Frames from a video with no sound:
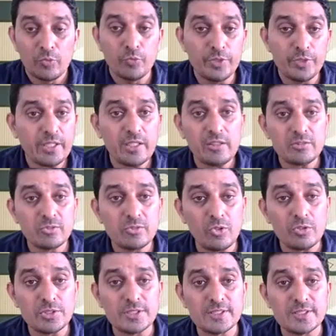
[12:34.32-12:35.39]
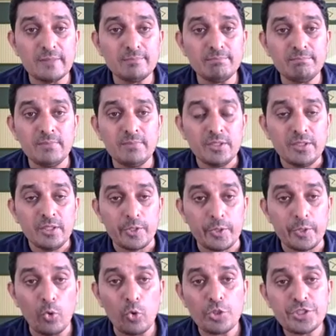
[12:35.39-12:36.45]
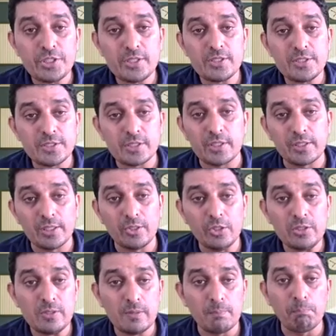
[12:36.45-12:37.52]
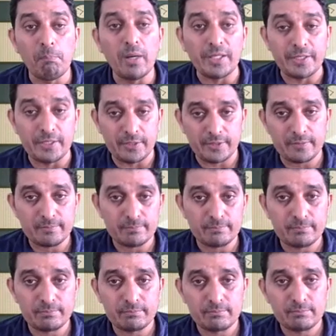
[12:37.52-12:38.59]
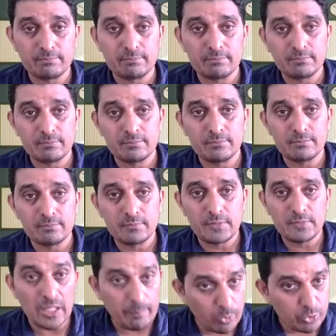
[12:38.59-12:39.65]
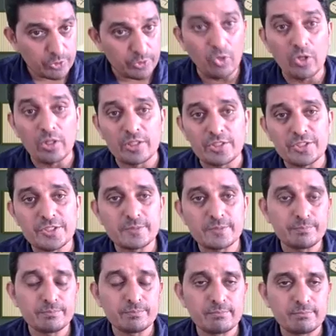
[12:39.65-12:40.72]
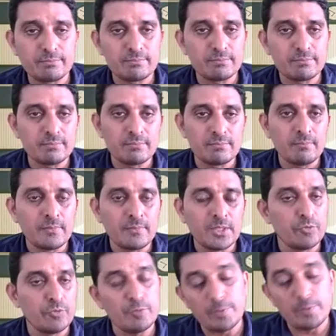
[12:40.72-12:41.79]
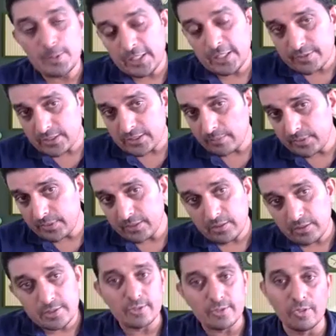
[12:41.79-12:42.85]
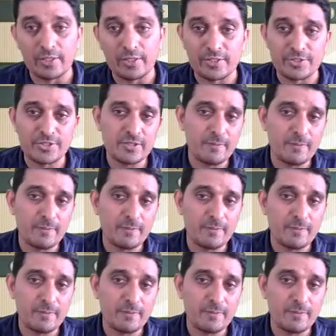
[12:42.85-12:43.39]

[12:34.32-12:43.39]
We have got some notions in our mind about knowledge. We believe something is knowledge.